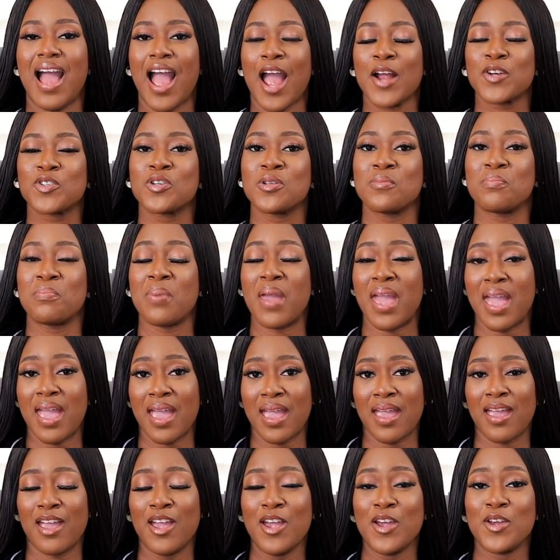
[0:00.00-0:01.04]
actually
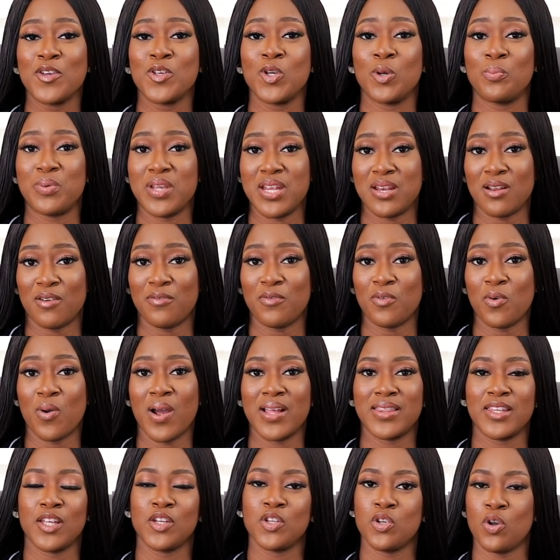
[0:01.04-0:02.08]
pair your pinafore,
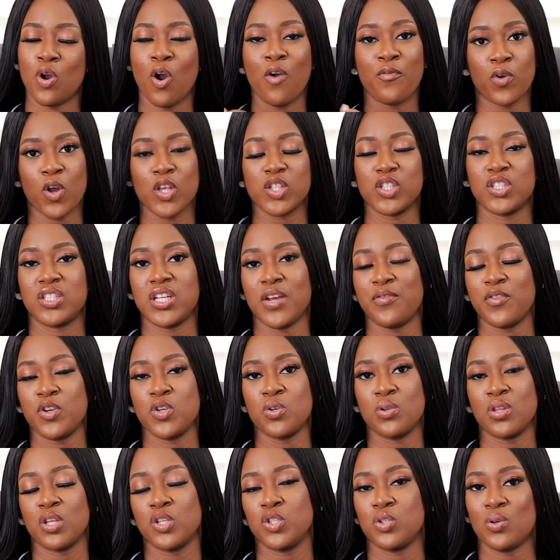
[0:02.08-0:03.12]
and then of course you definitely
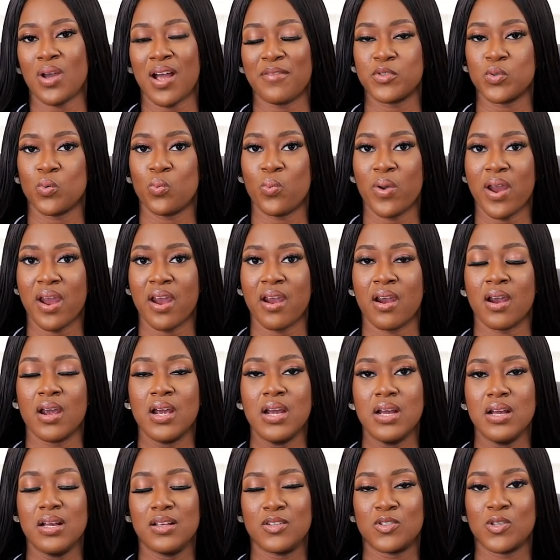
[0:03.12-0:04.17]
know that you have to wear
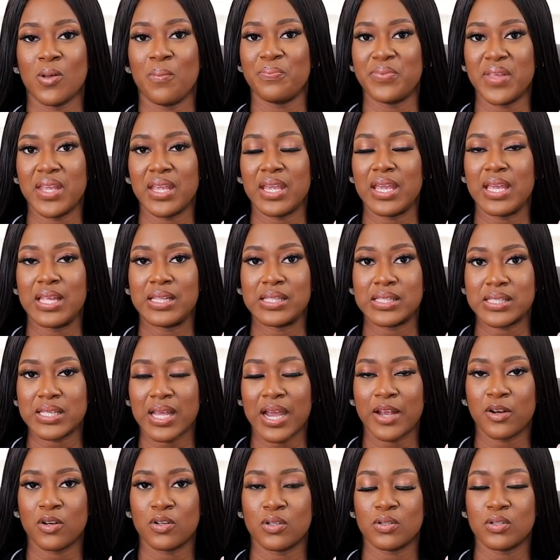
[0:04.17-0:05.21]
something
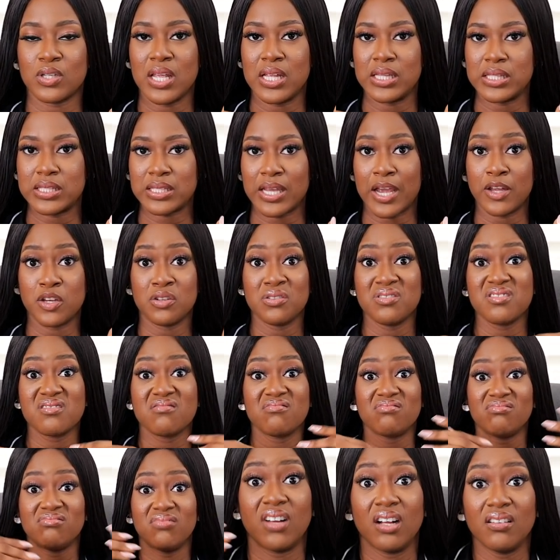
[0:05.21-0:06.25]
inside you.
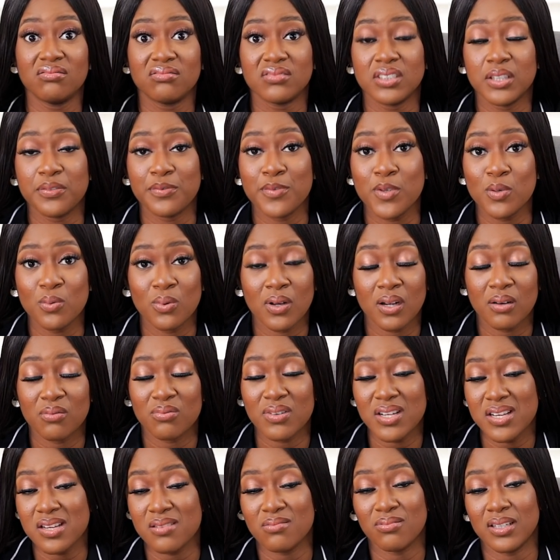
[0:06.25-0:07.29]
Well, if you are
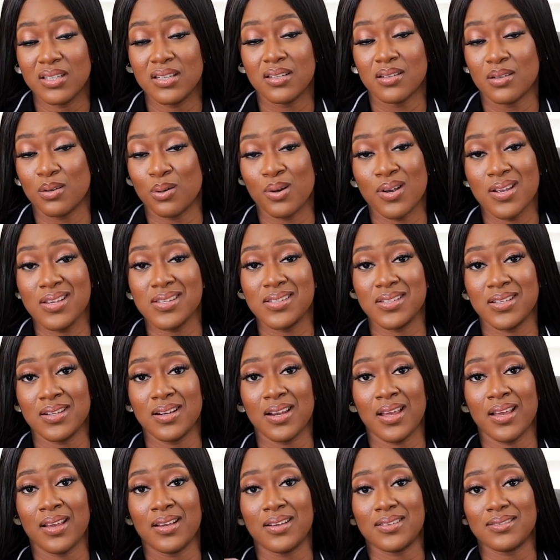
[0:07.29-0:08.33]
really, really crazy
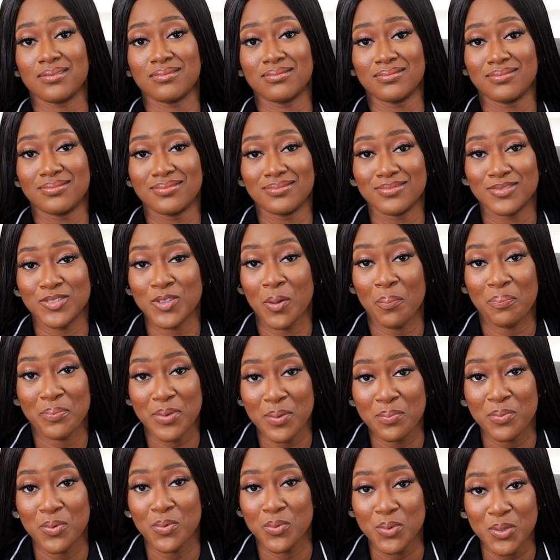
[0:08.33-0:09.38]
like some
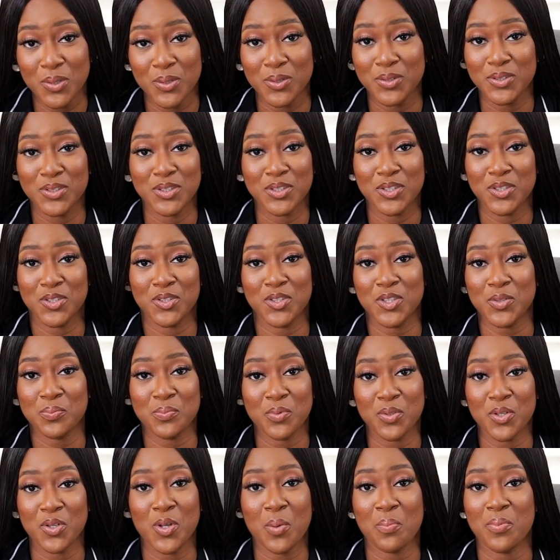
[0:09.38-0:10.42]
people would, you just
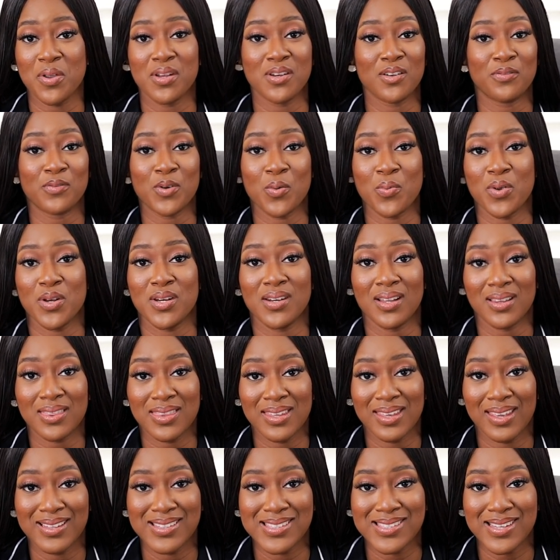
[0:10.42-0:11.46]
put on your pinafore with
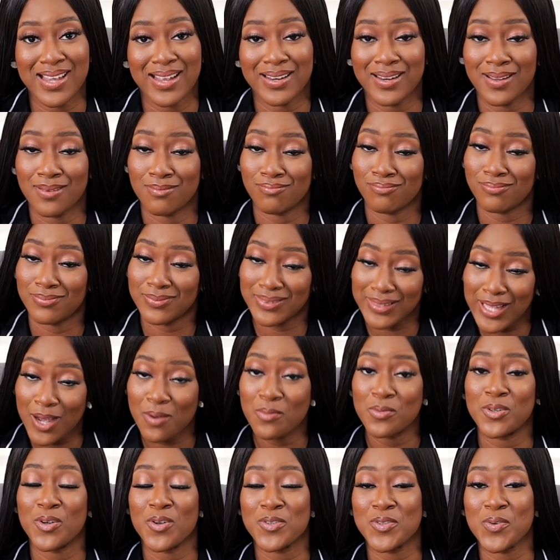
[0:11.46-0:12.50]
nothing inside and that
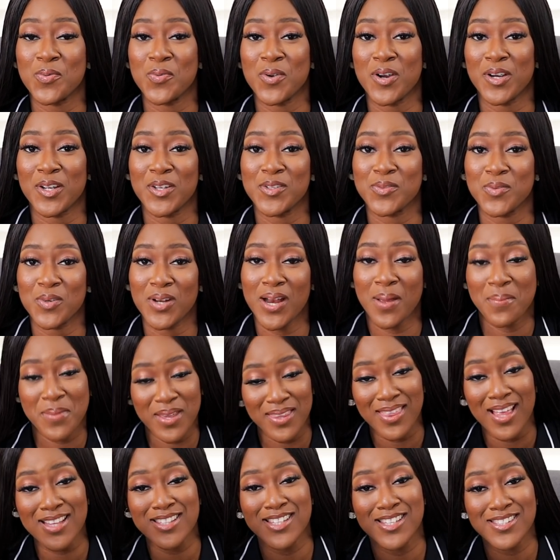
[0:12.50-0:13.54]
would also work as well. I
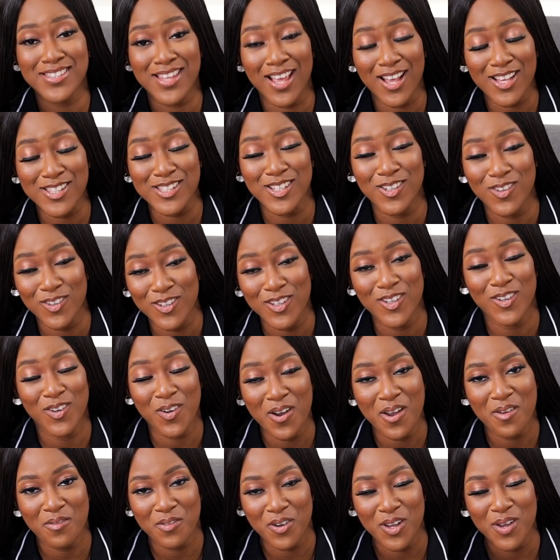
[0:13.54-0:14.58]
mean, that's a sexy look you're
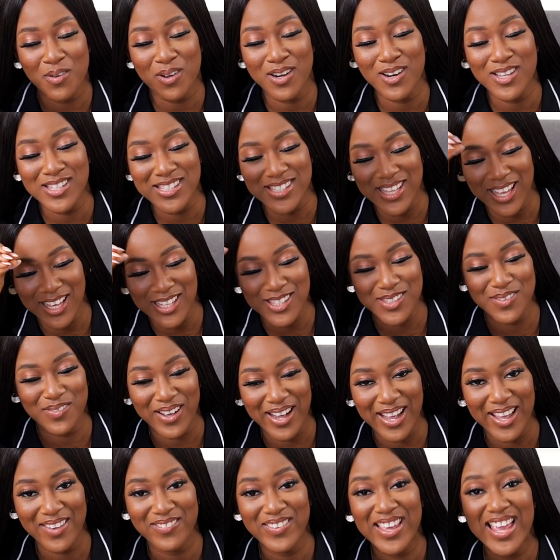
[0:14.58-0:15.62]
going for. You want a sexy
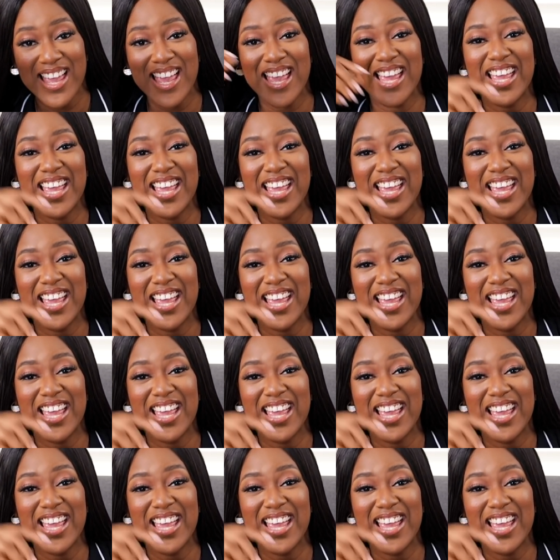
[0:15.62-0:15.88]
vibe,